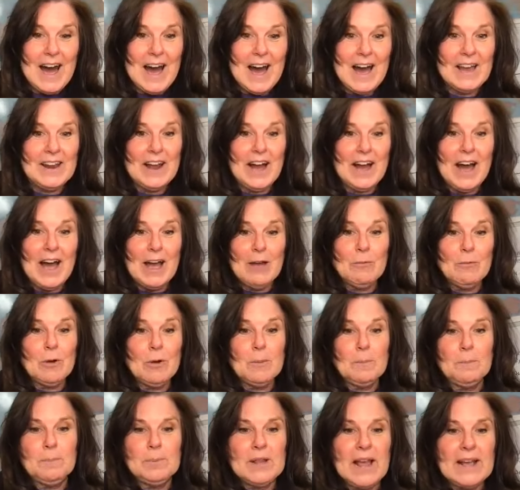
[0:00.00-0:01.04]
and I
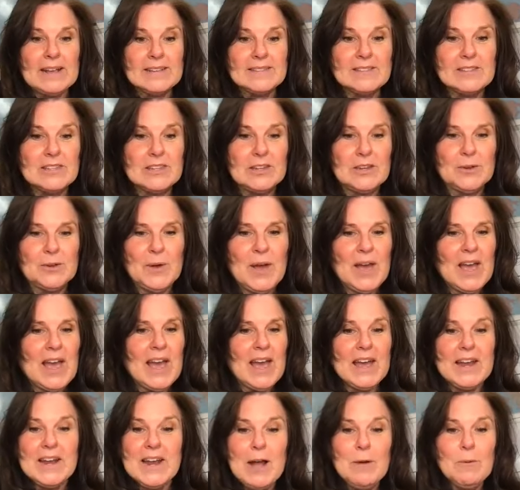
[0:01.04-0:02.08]
will bless you,
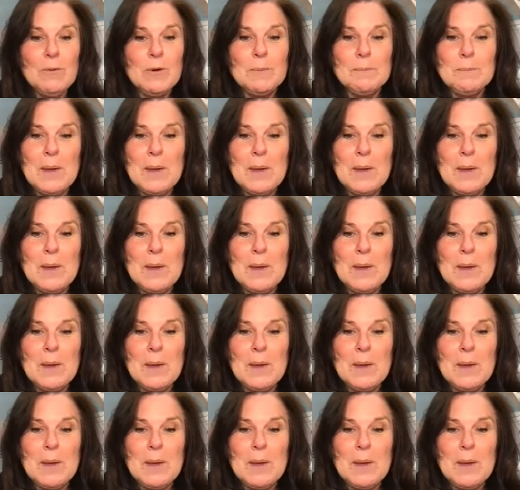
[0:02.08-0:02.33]
and I will